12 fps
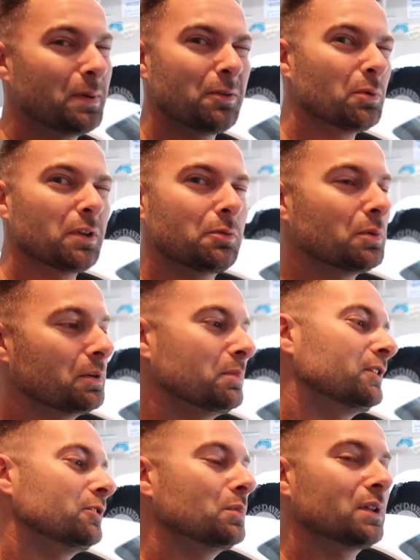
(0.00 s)
been really, really
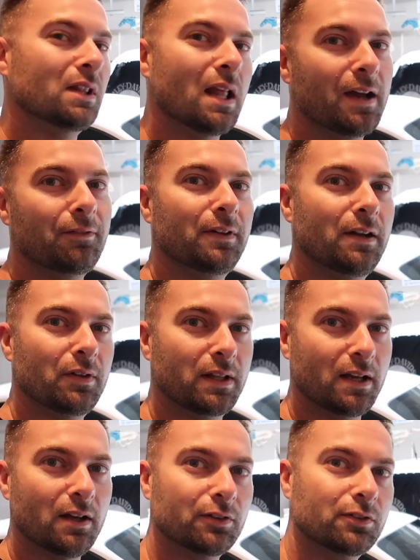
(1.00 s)
busy with life and
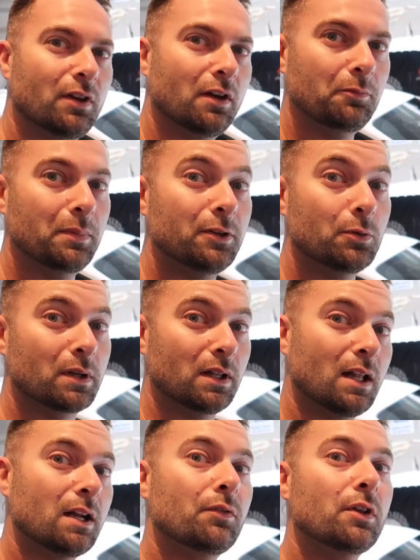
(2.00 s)
everything else. I've been doing a
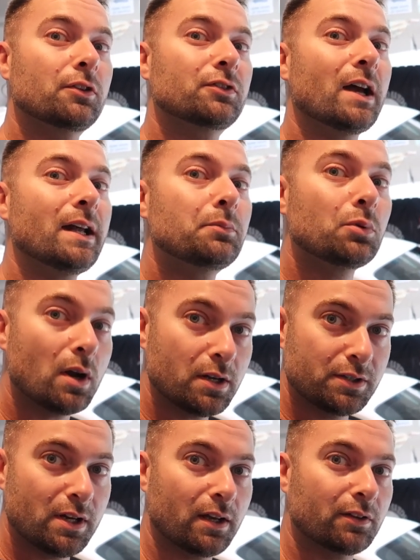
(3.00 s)
lot of other side
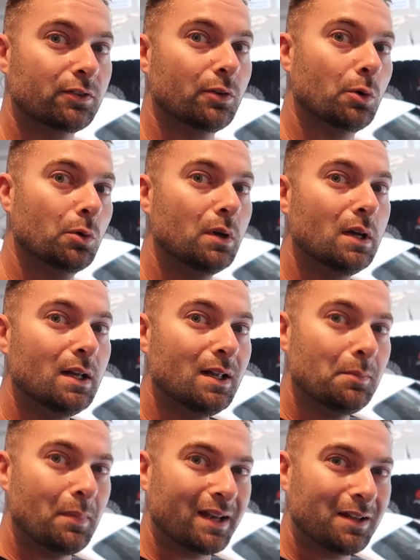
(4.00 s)
projects, so
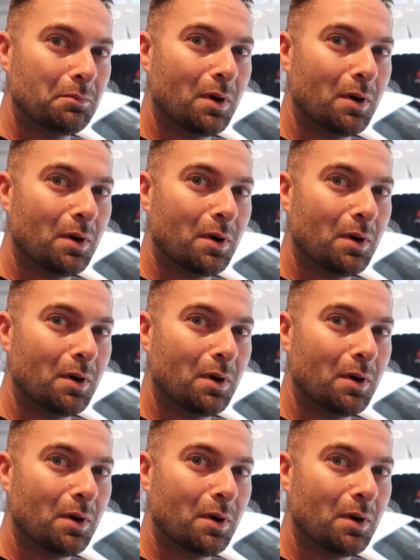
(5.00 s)
making